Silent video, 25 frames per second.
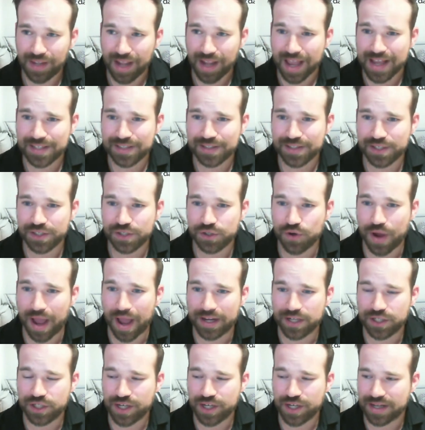as the
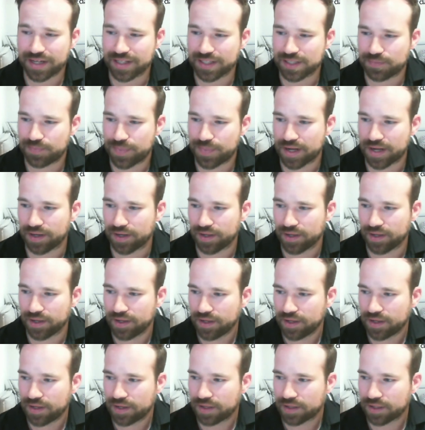strategy. And it's been,
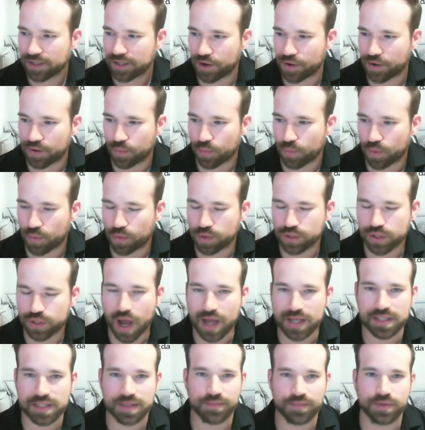you know, what was
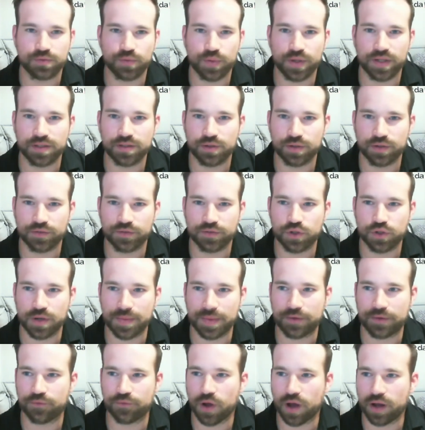awesome is when sort of
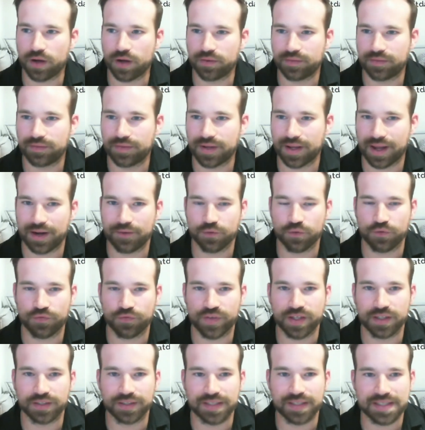streaming fraud kind of
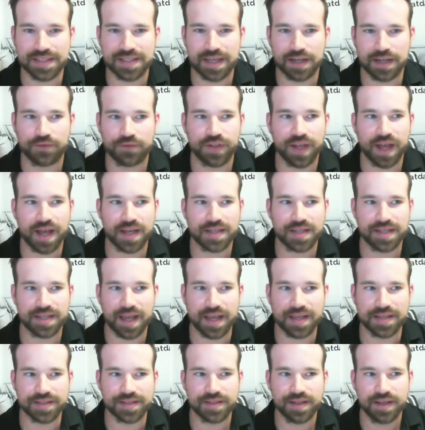revealed itself to us
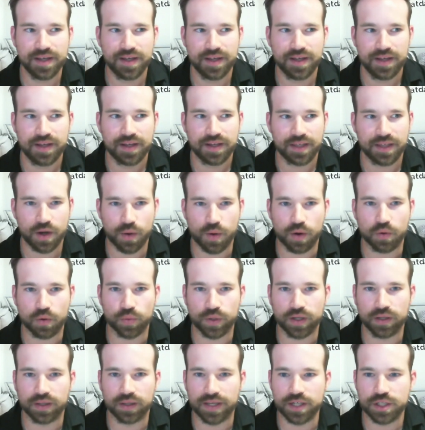as, you know, a
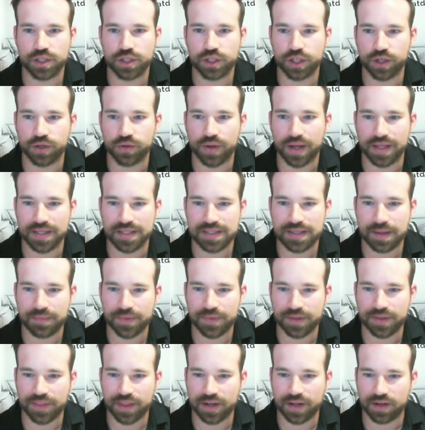real issue and
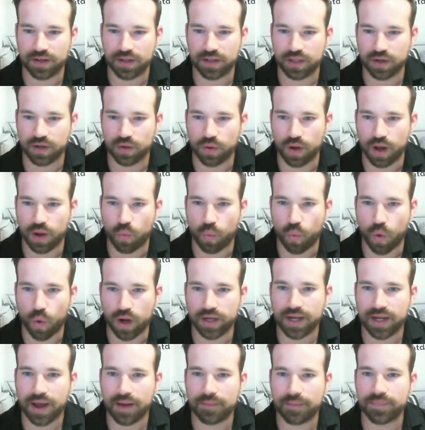something that, you know, a
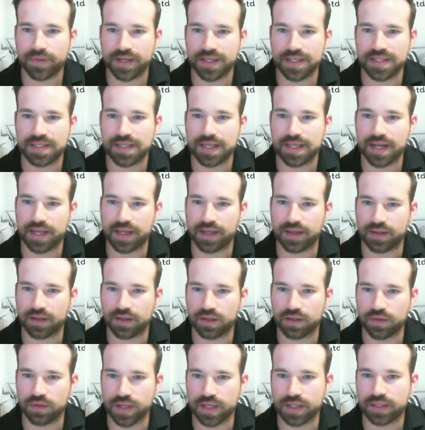one company sitting
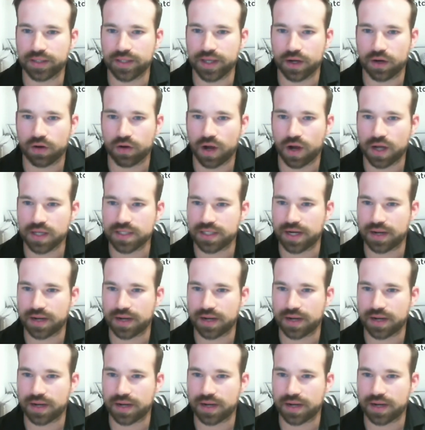uniquely across a